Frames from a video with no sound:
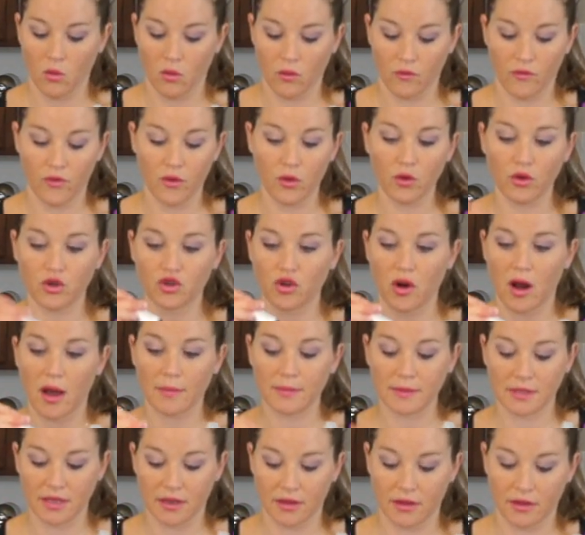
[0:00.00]
a few
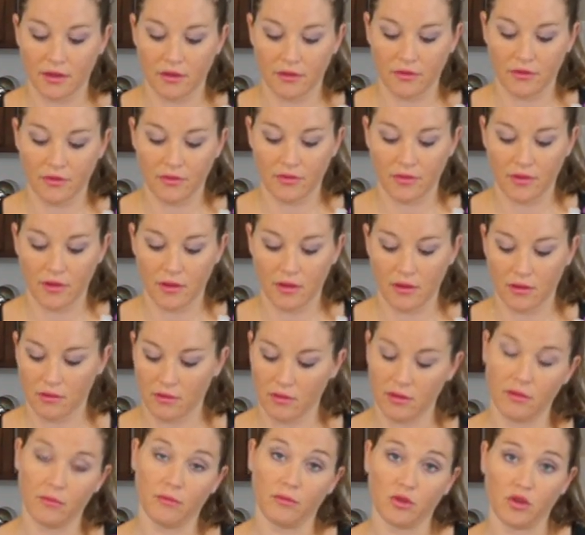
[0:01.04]
drops of,
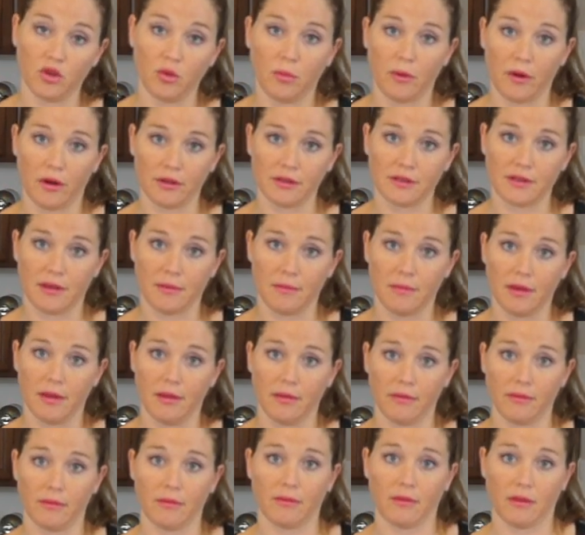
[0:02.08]
and 2 parts I
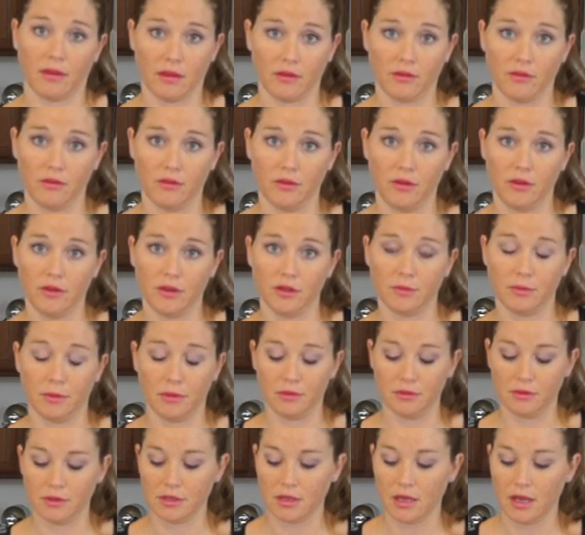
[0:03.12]
mean like 2
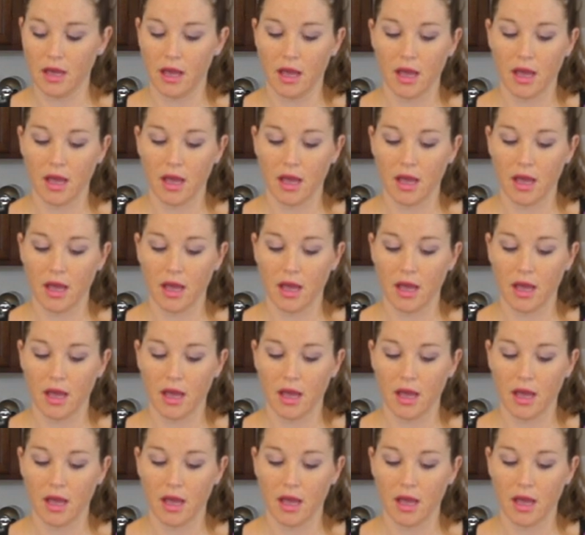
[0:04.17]
teaspoons,